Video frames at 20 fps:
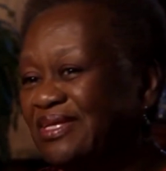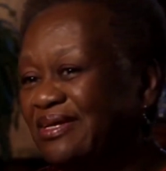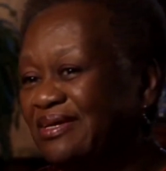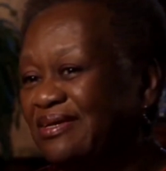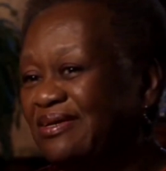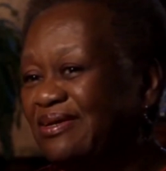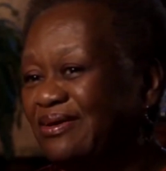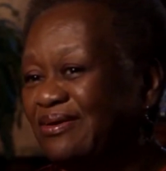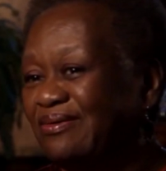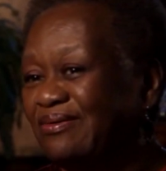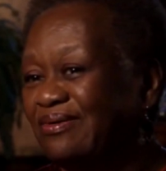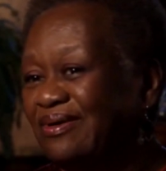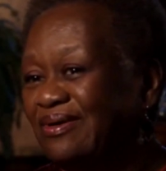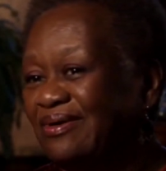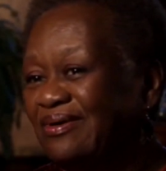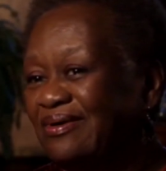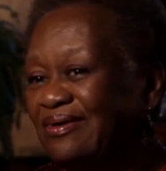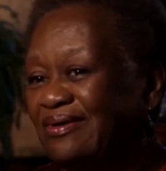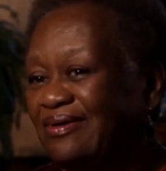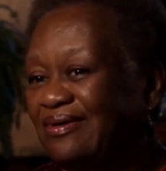you know,
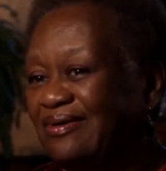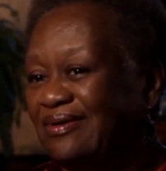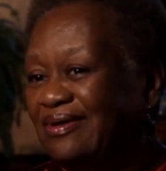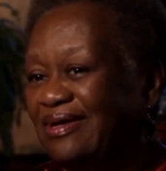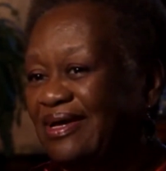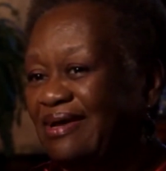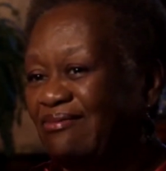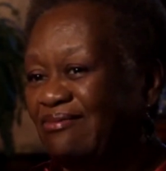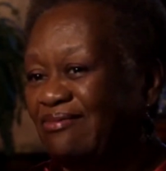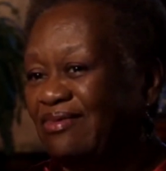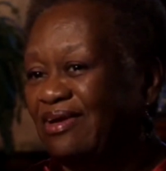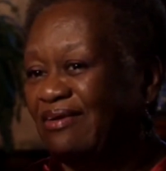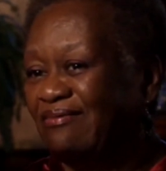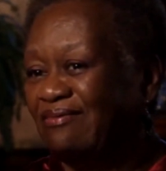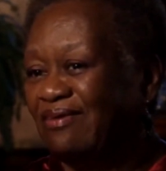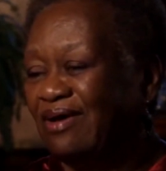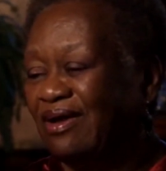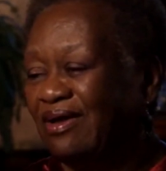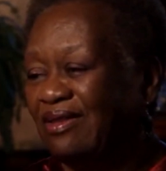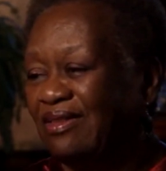get rid
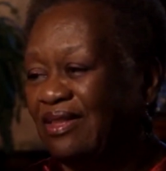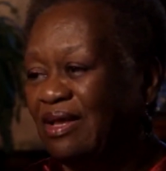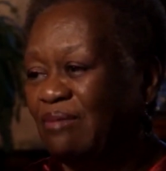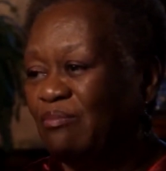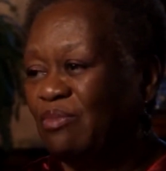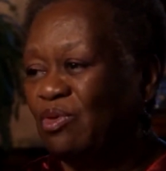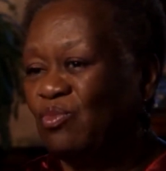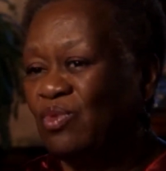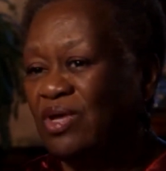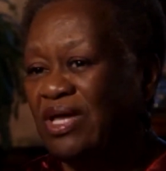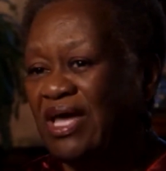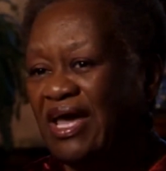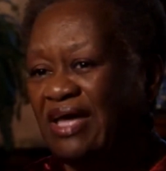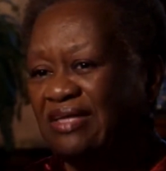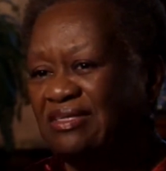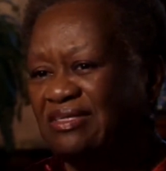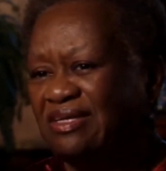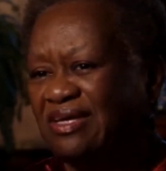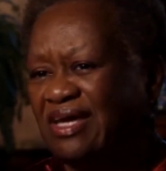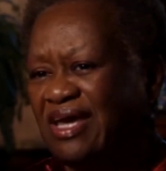of all of that. But we
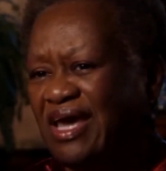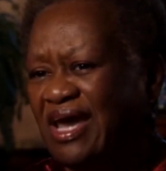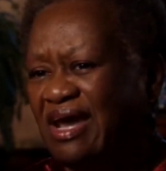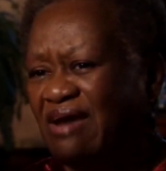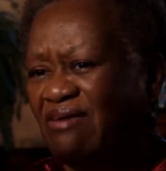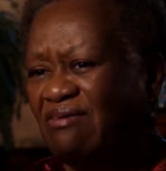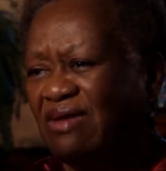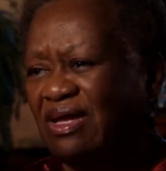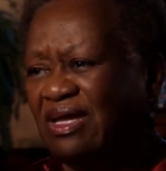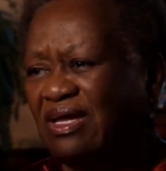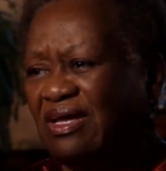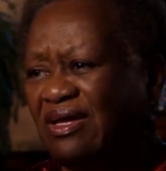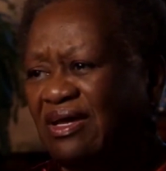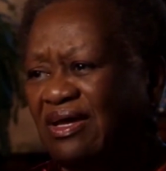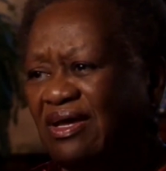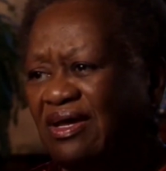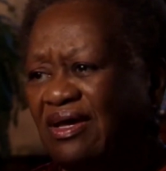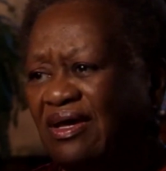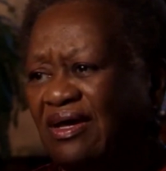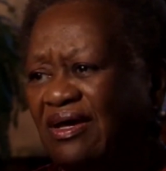had to carry
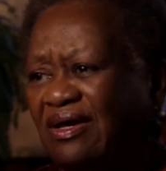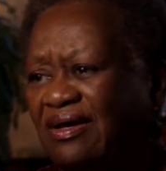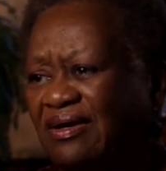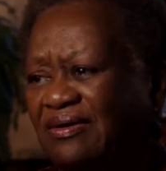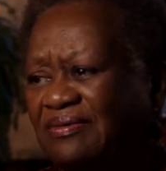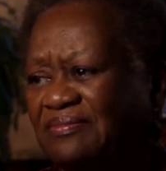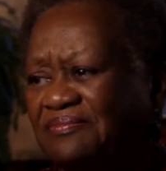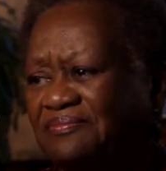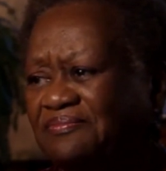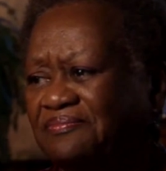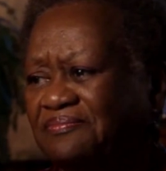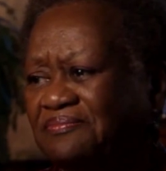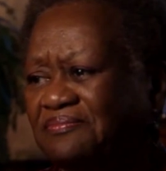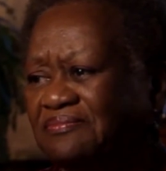on